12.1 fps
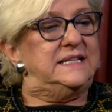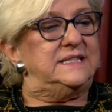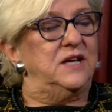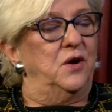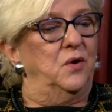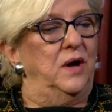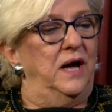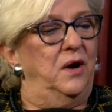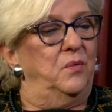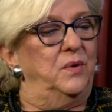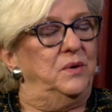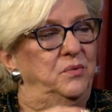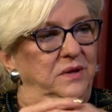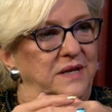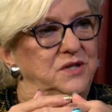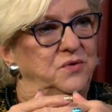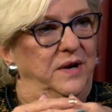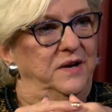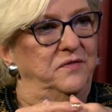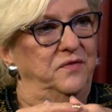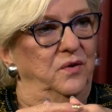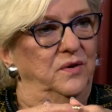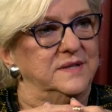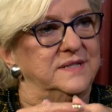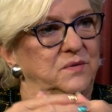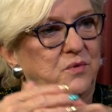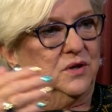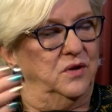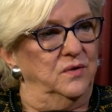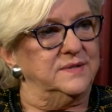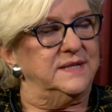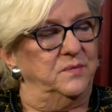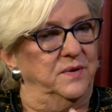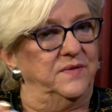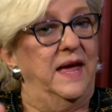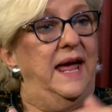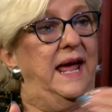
So we really try to focus and work closely with,